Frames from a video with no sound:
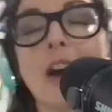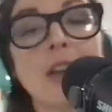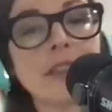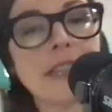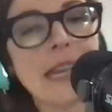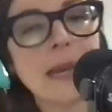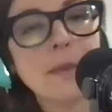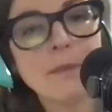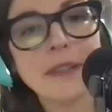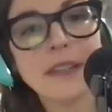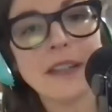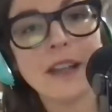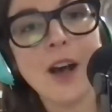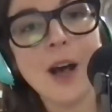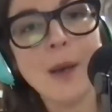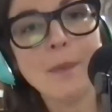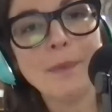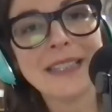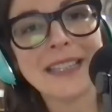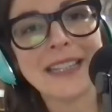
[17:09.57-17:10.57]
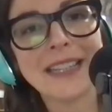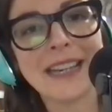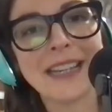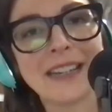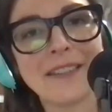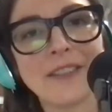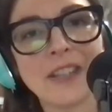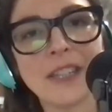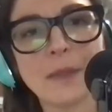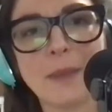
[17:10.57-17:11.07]
the opposite end
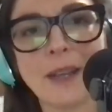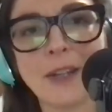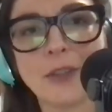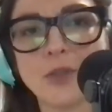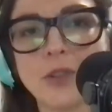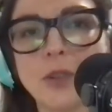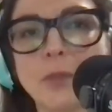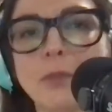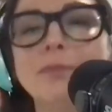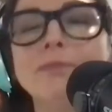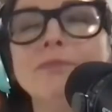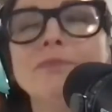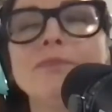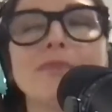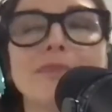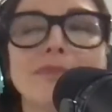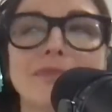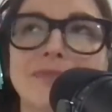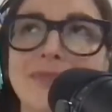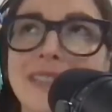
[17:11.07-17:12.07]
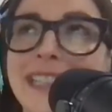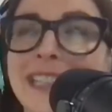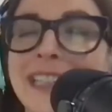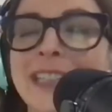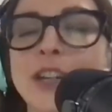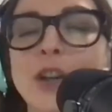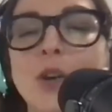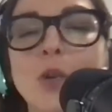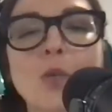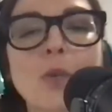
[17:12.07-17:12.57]
of the spectrum,
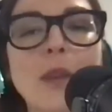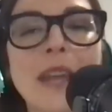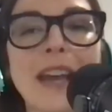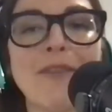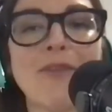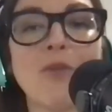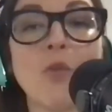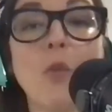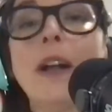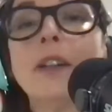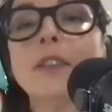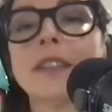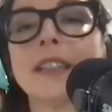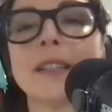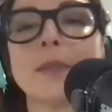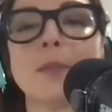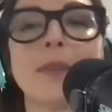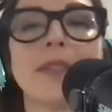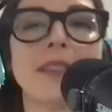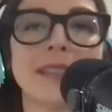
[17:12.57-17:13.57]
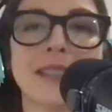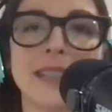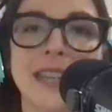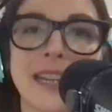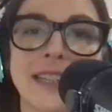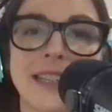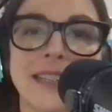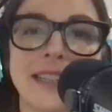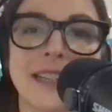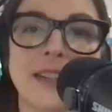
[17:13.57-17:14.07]
we have wellness with this
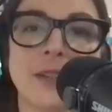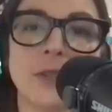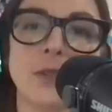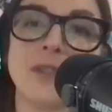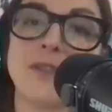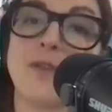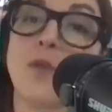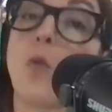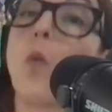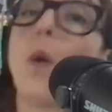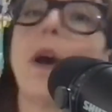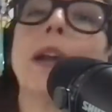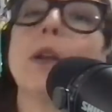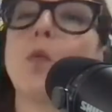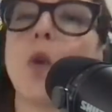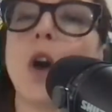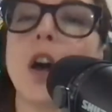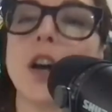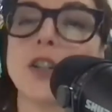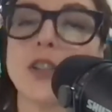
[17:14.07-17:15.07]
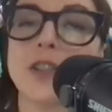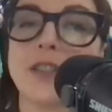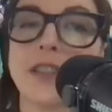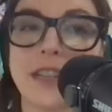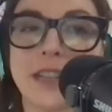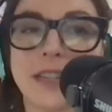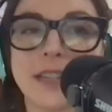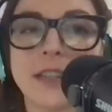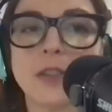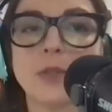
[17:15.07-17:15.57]
tendency to sort of whitewash the
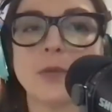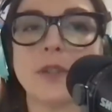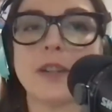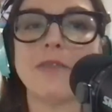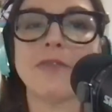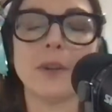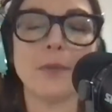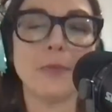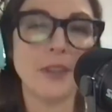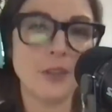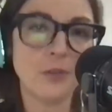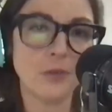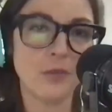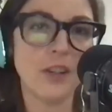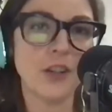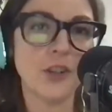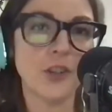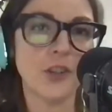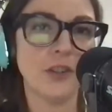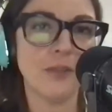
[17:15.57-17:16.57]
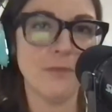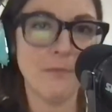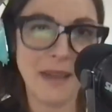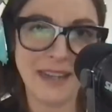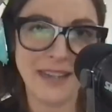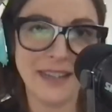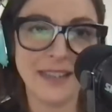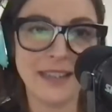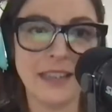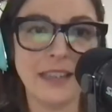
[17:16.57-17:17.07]
history from these traditional
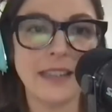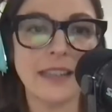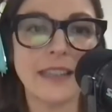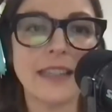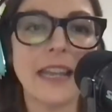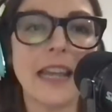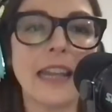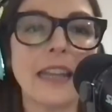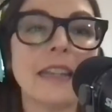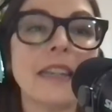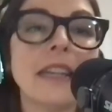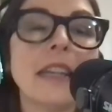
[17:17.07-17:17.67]
medicines. And